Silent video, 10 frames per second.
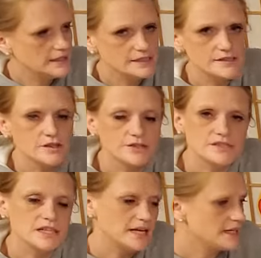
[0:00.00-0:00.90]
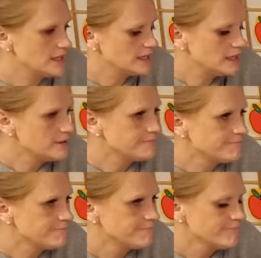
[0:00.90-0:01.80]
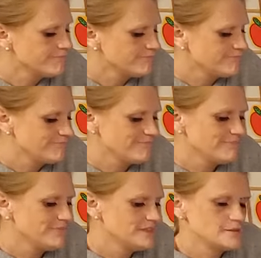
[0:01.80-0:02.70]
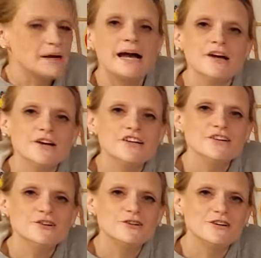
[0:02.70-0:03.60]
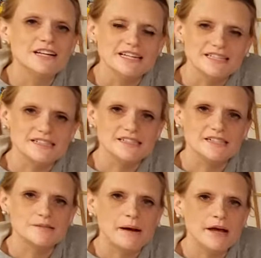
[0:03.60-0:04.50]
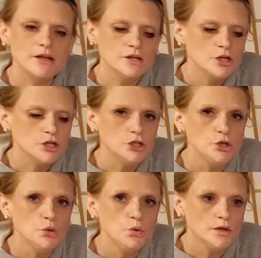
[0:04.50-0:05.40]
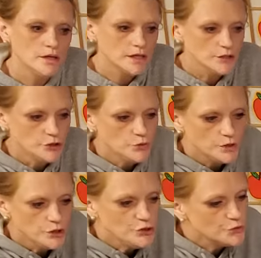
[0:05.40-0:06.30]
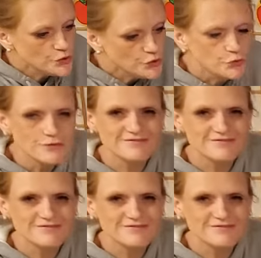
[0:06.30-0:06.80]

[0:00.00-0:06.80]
this looks like a smile. Who do I like to see smile? You, and you, and you, and you.